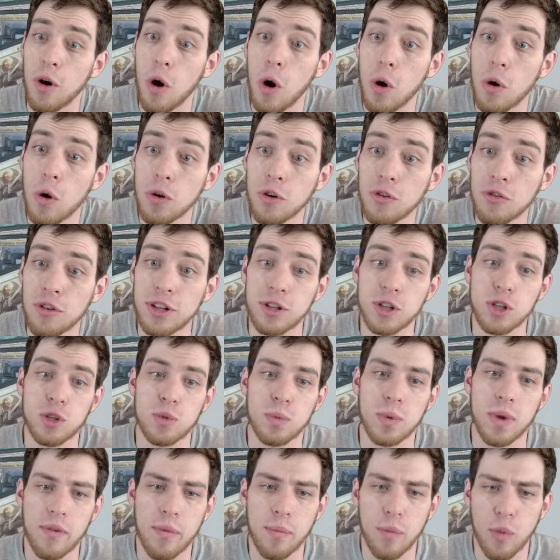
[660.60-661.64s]
own creatures
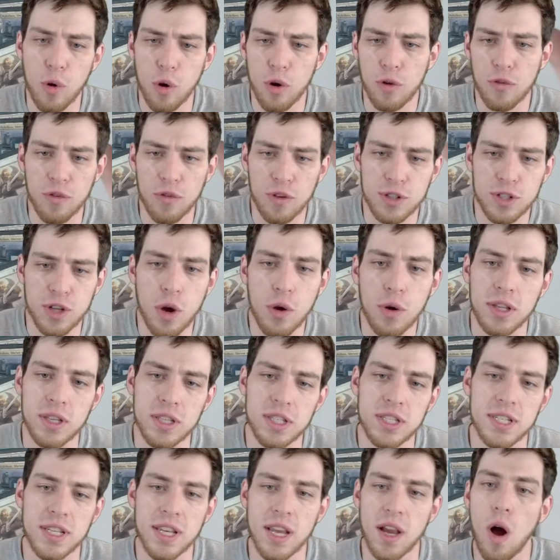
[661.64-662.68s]
when we have a board full of tokens
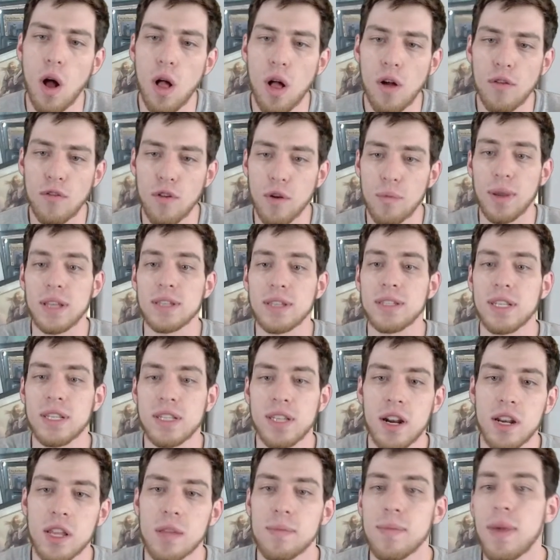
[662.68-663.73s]
to get all of our basics
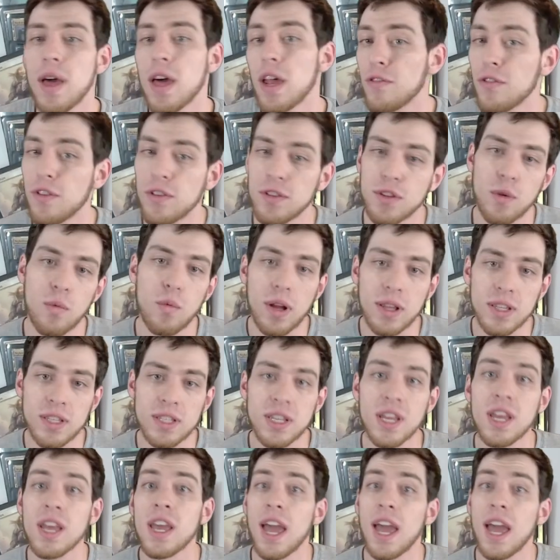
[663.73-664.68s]
onto the battlefield at once